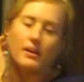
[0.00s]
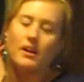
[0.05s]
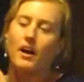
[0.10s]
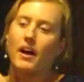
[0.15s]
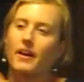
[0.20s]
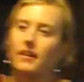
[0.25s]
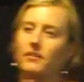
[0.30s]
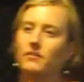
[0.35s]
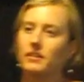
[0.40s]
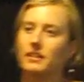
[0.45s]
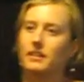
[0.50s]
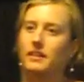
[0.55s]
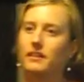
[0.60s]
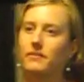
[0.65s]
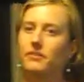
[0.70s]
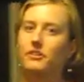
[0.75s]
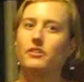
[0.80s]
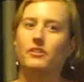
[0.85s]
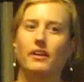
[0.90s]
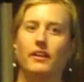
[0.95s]
I don't need to
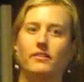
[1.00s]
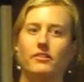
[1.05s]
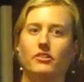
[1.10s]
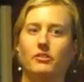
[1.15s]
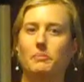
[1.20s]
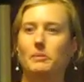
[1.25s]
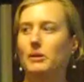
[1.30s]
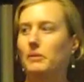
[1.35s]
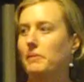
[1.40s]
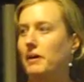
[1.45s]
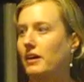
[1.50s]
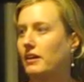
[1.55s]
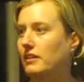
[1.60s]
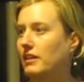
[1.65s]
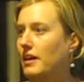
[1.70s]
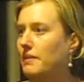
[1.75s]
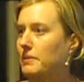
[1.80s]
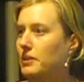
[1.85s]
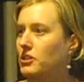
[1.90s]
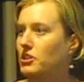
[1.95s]
give you guys a spiel about
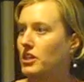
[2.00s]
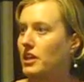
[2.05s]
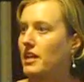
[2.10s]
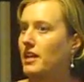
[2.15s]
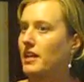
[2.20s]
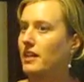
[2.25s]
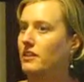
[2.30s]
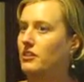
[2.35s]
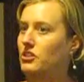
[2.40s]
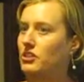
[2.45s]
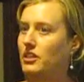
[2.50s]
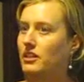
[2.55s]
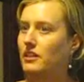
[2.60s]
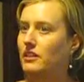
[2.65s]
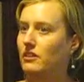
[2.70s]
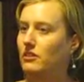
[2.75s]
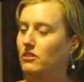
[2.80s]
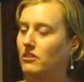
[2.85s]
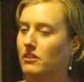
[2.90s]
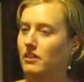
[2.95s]
climate change
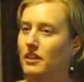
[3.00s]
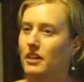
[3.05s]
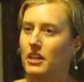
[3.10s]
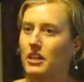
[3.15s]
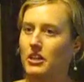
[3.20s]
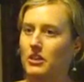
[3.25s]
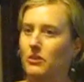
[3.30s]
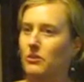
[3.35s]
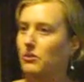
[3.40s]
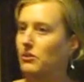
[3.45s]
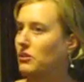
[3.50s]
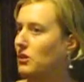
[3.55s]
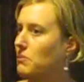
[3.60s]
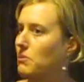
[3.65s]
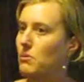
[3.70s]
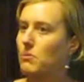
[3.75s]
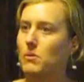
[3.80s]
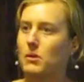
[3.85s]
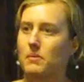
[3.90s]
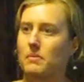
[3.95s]
and
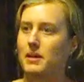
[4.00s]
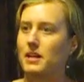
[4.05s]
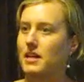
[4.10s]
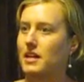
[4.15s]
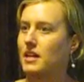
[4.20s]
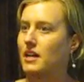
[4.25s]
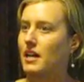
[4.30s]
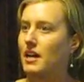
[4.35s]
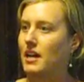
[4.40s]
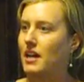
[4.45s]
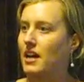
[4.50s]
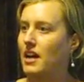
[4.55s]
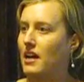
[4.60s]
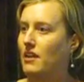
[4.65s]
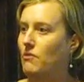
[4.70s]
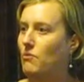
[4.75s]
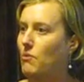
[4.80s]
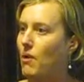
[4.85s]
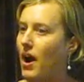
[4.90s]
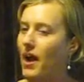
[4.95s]
global warming
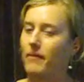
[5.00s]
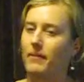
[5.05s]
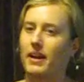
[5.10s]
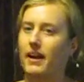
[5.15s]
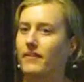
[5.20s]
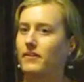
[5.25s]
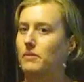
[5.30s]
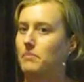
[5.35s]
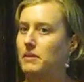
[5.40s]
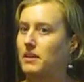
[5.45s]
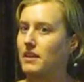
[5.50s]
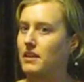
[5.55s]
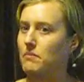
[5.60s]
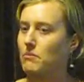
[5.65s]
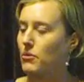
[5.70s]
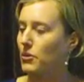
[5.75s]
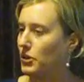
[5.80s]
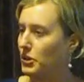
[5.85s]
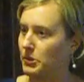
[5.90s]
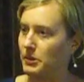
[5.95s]
and why we have to be
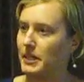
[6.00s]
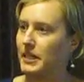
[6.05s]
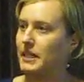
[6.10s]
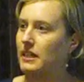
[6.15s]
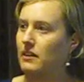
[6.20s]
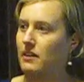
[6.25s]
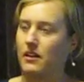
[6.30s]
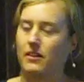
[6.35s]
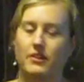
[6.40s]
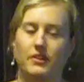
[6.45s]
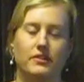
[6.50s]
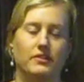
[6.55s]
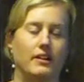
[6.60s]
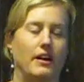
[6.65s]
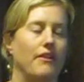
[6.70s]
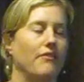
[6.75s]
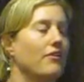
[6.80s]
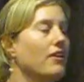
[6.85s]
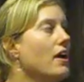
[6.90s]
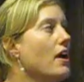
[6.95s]
more green and all this
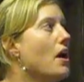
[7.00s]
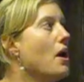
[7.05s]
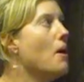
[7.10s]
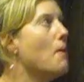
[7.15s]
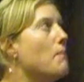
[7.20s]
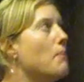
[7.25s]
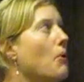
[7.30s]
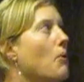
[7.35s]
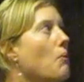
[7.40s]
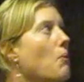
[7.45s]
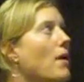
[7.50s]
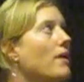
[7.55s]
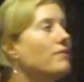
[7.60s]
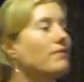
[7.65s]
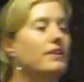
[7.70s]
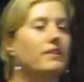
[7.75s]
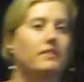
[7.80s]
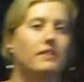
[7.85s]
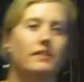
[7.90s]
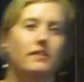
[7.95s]
stuff. But one
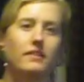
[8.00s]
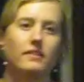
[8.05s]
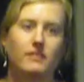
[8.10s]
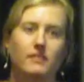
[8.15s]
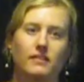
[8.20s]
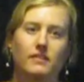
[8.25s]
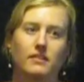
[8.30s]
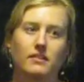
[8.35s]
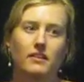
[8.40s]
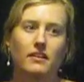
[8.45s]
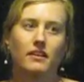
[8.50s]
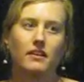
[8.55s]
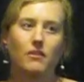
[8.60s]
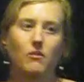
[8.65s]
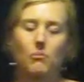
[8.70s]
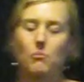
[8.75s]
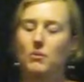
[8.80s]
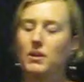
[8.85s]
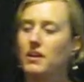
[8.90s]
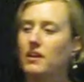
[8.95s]
reason is
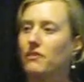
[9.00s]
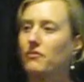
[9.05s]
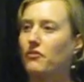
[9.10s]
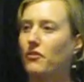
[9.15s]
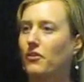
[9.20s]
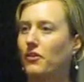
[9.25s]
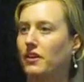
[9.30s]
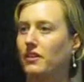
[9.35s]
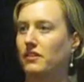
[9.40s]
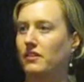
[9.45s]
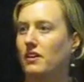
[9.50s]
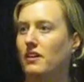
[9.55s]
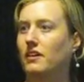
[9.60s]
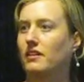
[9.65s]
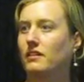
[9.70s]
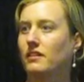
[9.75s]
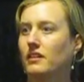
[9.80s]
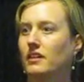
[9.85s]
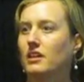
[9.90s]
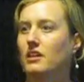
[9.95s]
we focus
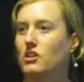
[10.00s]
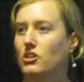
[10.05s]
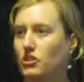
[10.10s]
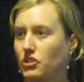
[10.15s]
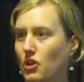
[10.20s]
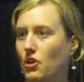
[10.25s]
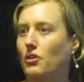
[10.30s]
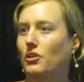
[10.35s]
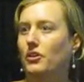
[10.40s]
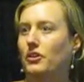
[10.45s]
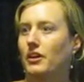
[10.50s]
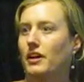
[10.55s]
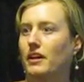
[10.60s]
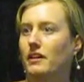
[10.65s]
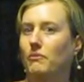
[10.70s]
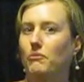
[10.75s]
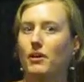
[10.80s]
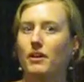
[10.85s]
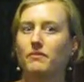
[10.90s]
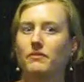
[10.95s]
on solar,
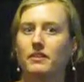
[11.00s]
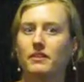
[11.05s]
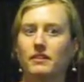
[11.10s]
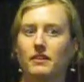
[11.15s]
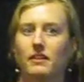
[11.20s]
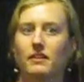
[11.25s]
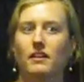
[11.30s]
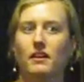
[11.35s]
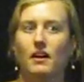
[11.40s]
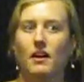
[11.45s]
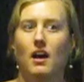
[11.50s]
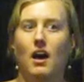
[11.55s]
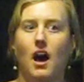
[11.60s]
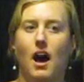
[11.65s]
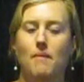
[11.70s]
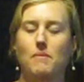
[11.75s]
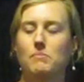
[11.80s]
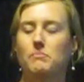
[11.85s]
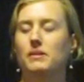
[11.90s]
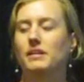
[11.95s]
and one reason
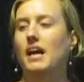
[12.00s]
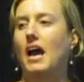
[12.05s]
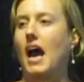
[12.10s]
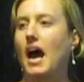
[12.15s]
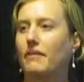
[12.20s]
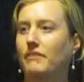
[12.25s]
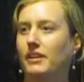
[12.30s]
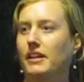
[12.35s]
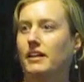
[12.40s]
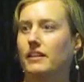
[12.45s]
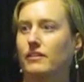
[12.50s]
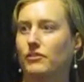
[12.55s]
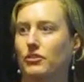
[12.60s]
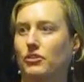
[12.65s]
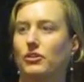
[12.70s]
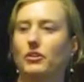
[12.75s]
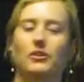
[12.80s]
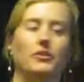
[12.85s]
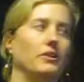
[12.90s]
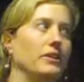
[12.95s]
I'm a big advocate of
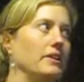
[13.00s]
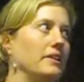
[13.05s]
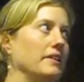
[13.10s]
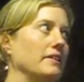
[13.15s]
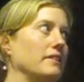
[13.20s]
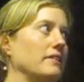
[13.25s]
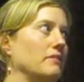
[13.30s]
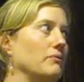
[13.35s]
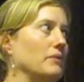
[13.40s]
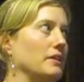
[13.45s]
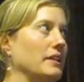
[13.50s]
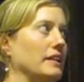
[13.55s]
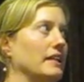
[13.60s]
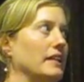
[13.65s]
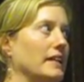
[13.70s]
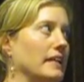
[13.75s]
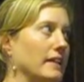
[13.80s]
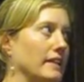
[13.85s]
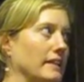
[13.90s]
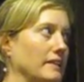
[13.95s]
solar is really
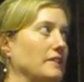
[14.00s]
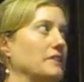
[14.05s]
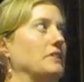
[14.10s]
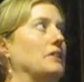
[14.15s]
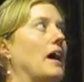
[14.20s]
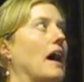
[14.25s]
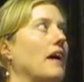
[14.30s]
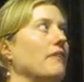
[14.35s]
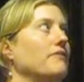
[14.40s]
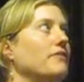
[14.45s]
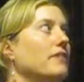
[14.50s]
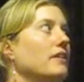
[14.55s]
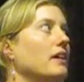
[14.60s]
this graph.